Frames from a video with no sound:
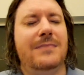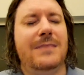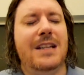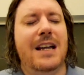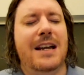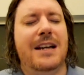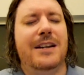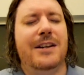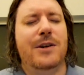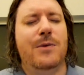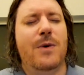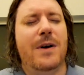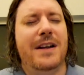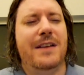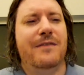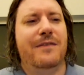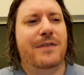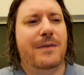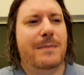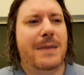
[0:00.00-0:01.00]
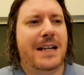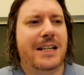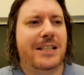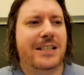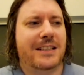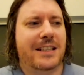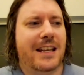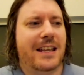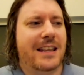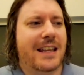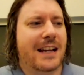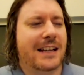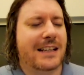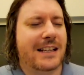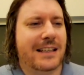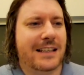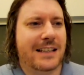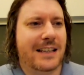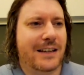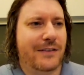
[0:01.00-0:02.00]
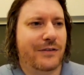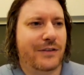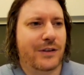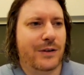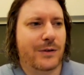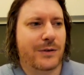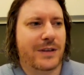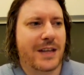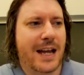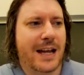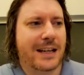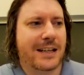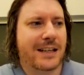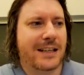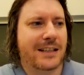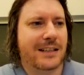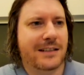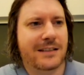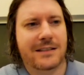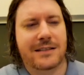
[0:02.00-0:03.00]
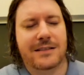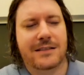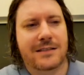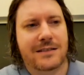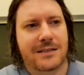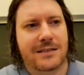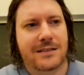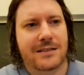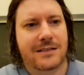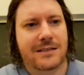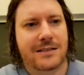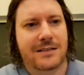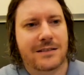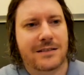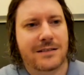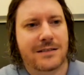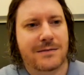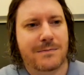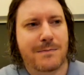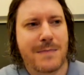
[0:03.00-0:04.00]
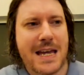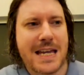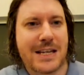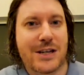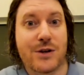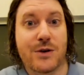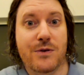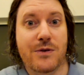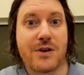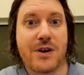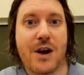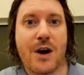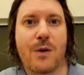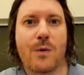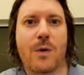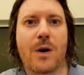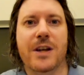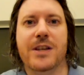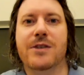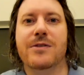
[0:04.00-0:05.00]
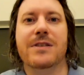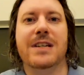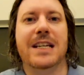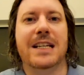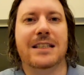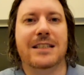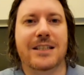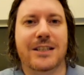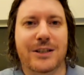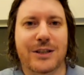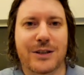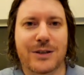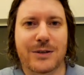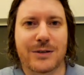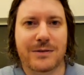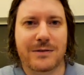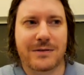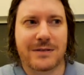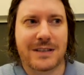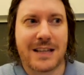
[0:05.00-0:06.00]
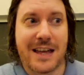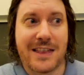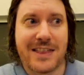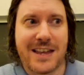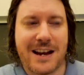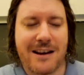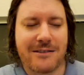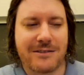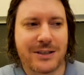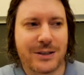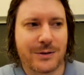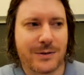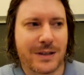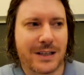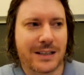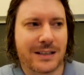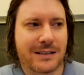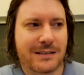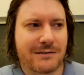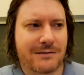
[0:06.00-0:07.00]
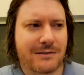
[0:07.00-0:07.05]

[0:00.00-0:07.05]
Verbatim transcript: I don't know what information that can give you that can make you know what you need to do that they're doing.